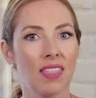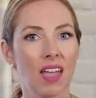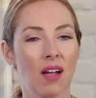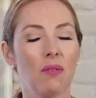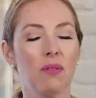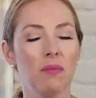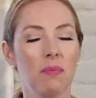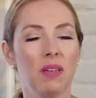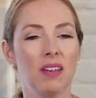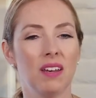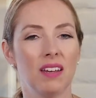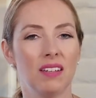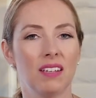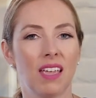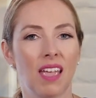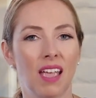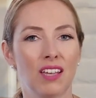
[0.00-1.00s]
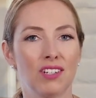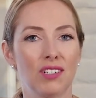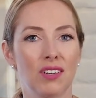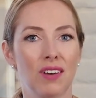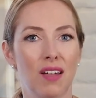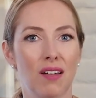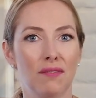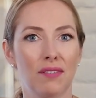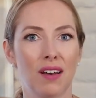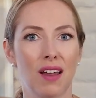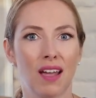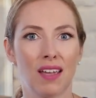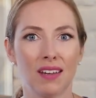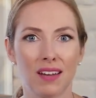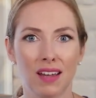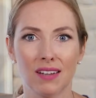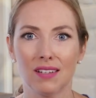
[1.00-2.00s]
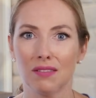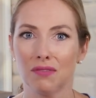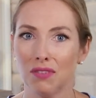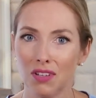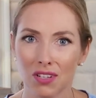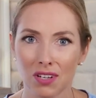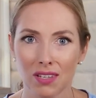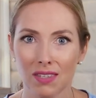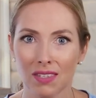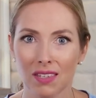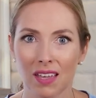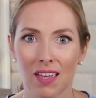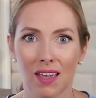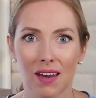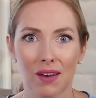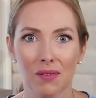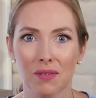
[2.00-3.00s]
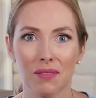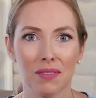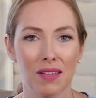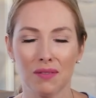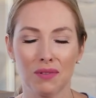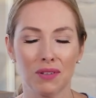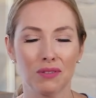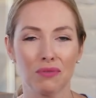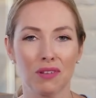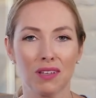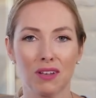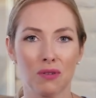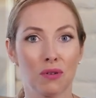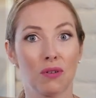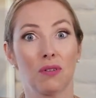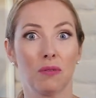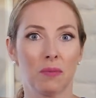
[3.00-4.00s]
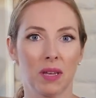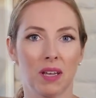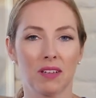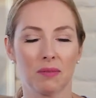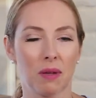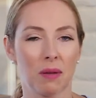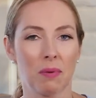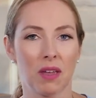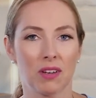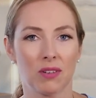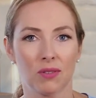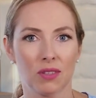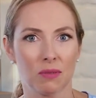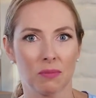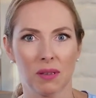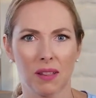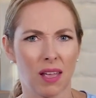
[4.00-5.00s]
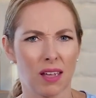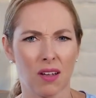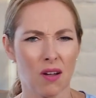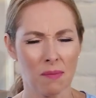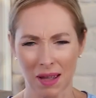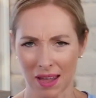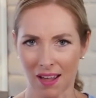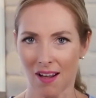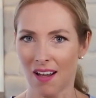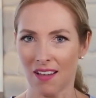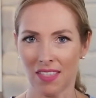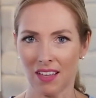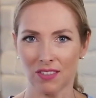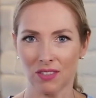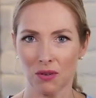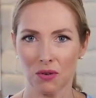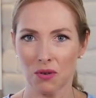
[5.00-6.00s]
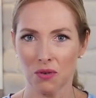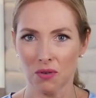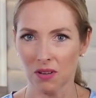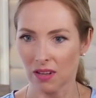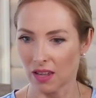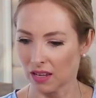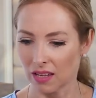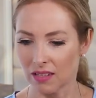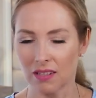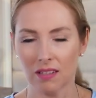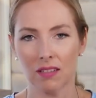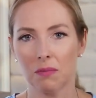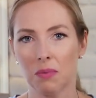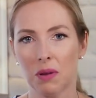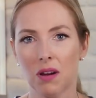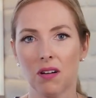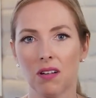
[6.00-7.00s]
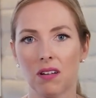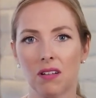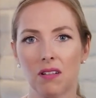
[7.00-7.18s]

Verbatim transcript: that would be an indication of an iodine deficiency. And it, it was really cool because my patients would be like, oh my God, that's so cool. Like it disappeared